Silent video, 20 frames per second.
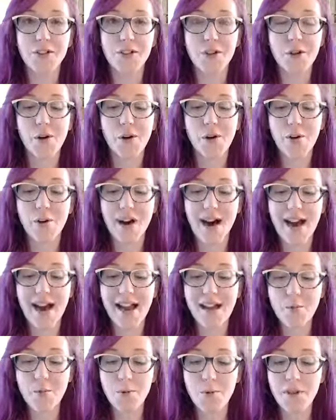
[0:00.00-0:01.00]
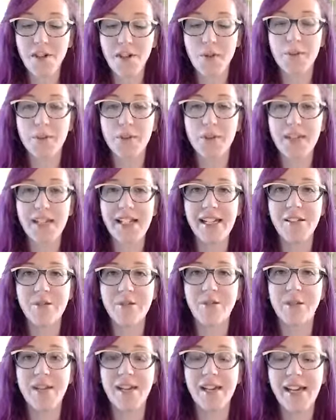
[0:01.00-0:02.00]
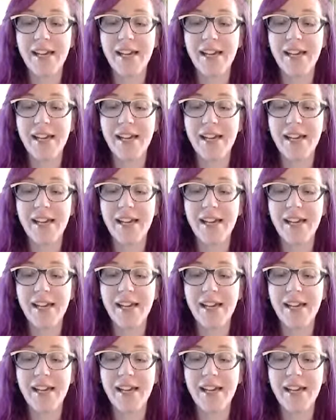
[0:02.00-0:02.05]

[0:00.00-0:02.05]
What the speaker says: So I really believe